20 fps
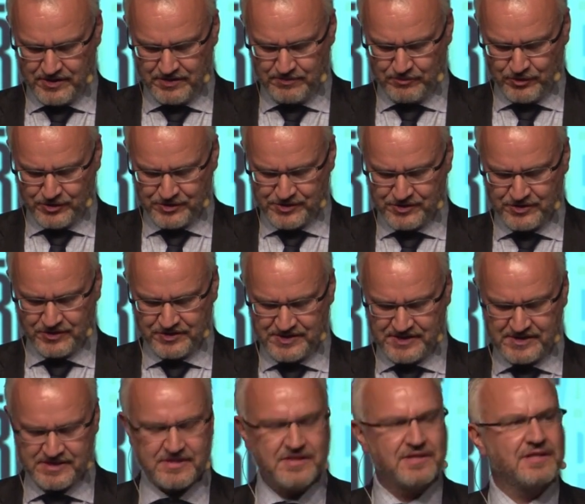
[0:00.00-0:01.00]
books
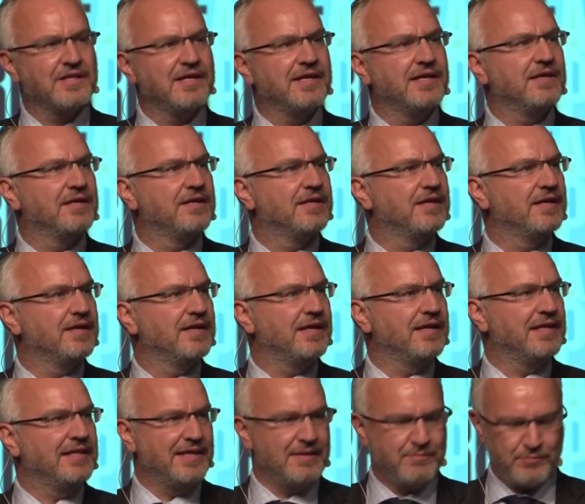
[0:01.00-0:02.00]
consistently
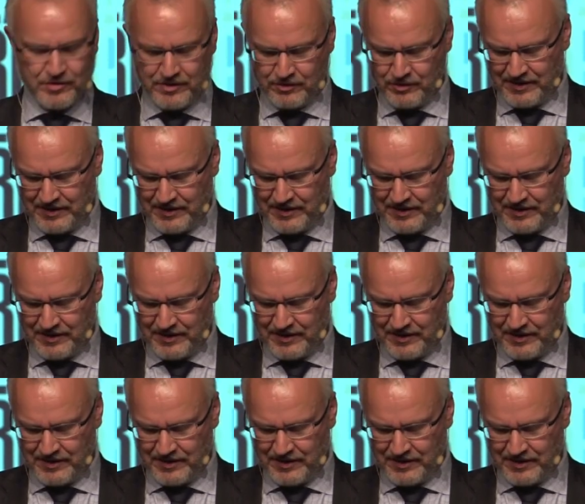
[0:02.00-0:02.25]
illumin